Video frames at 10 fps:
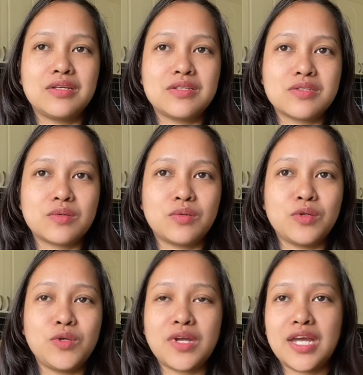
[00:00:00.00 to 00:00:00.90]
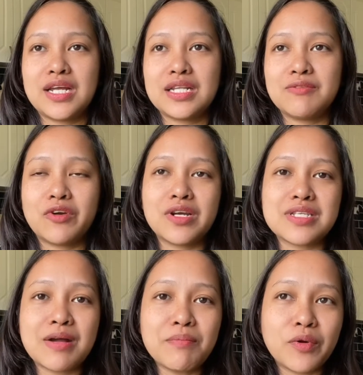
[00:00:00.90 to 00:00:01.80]
So, you cannot... For
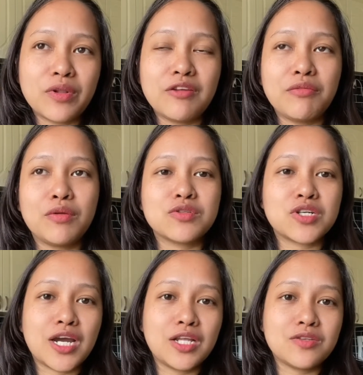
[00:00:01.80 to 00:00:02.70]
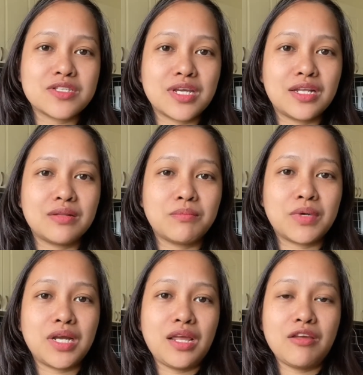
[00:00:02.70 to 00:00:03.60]
example, if you try to send
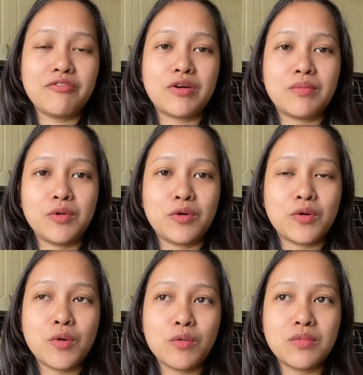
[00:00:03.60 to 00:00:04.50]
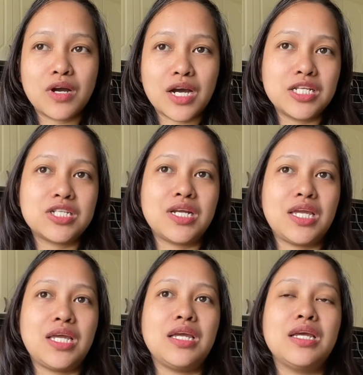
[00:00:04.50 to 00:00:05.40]
money from your home
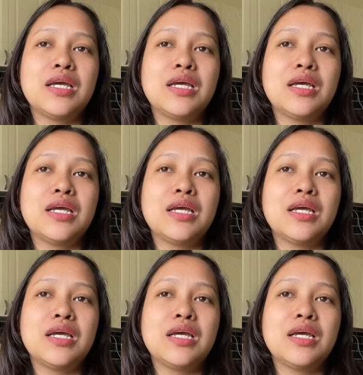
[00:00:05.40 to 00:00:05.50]
country,